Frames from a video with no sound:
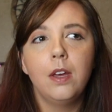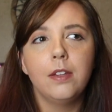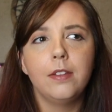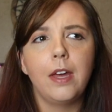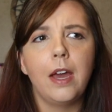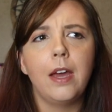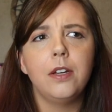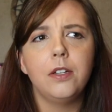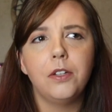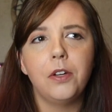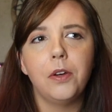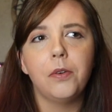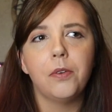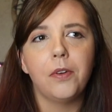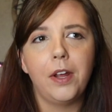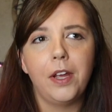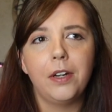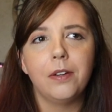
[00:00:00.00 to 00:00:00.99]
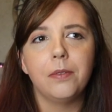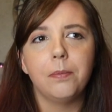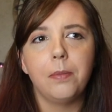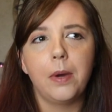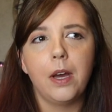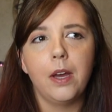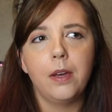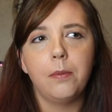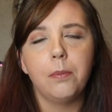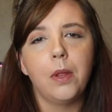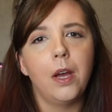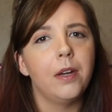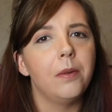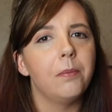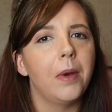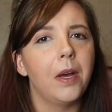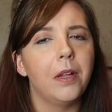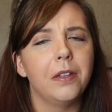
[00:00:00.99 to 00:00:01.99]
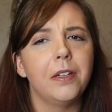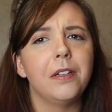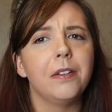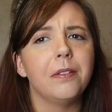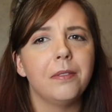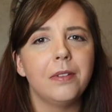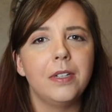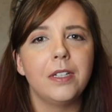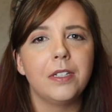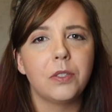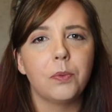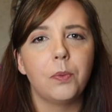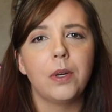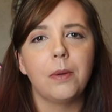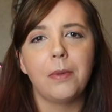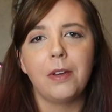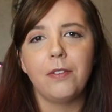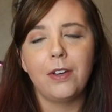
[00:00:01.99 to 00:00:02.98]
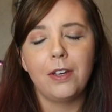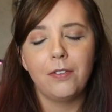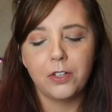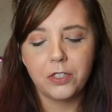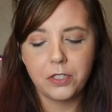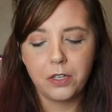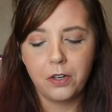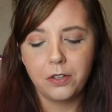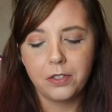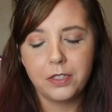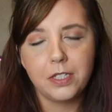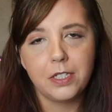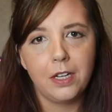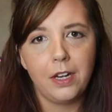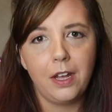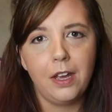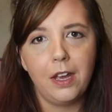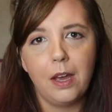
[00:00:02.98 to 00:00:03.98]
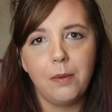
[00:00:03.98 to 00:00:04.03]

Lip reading: That and No Rain by Blind Melon is one of my favorite songs today.